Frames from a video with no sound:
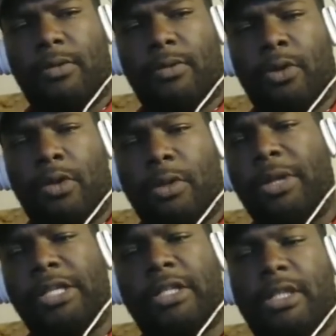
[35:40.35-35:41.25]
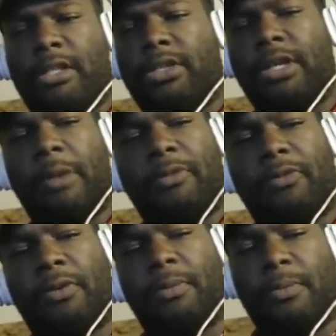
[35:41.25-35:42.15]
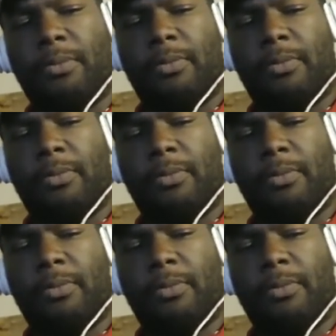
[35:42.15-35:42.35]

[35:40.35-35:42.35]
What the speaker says: the places that this is coming from,